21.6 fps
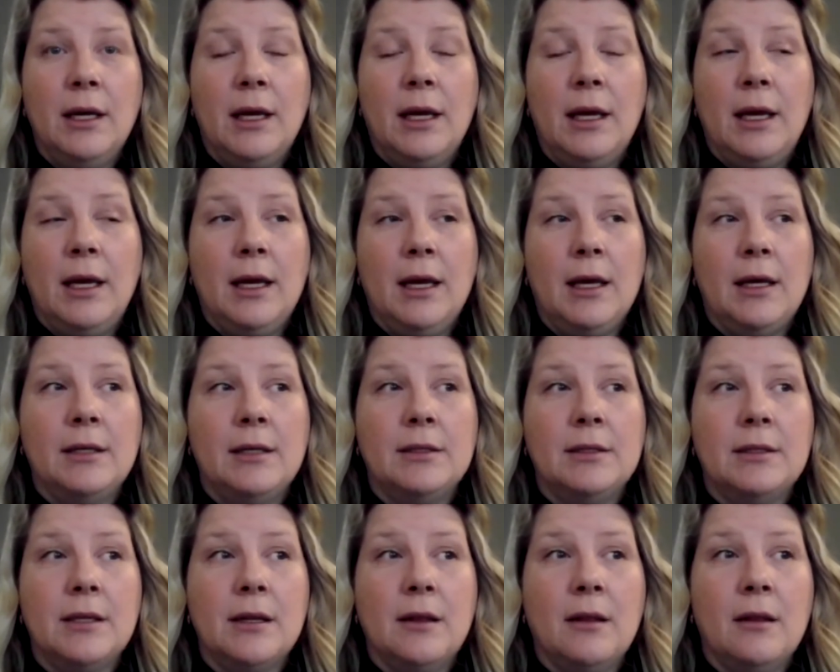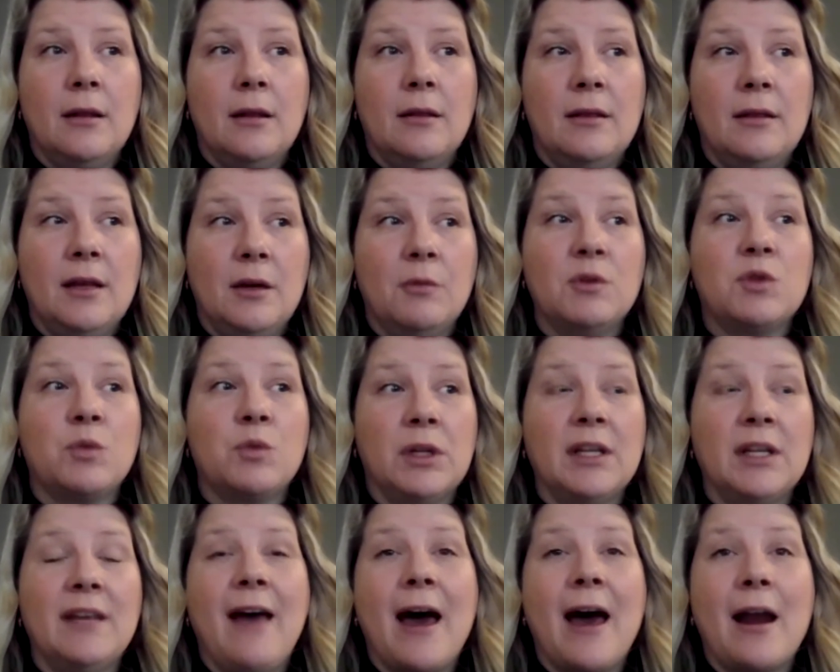And it was
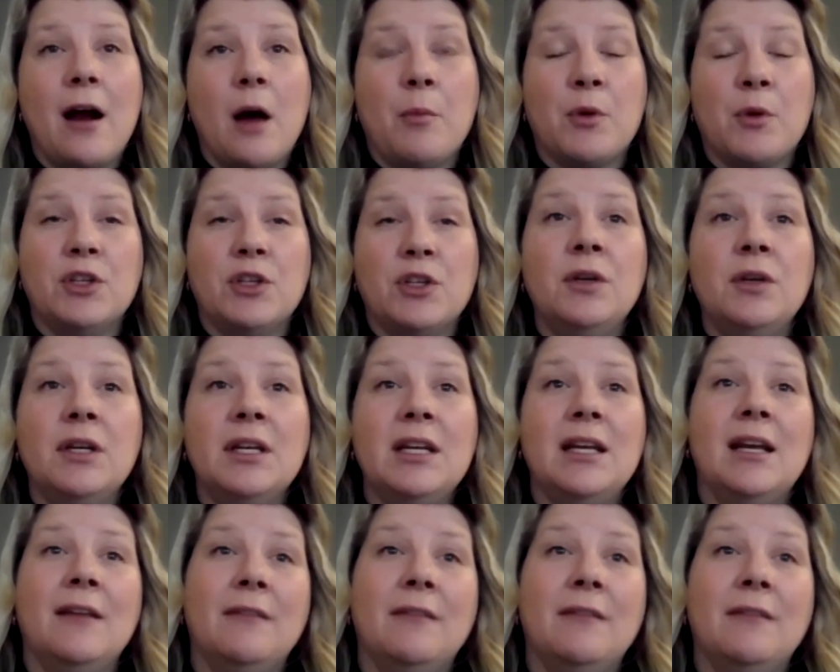really that opportunity and the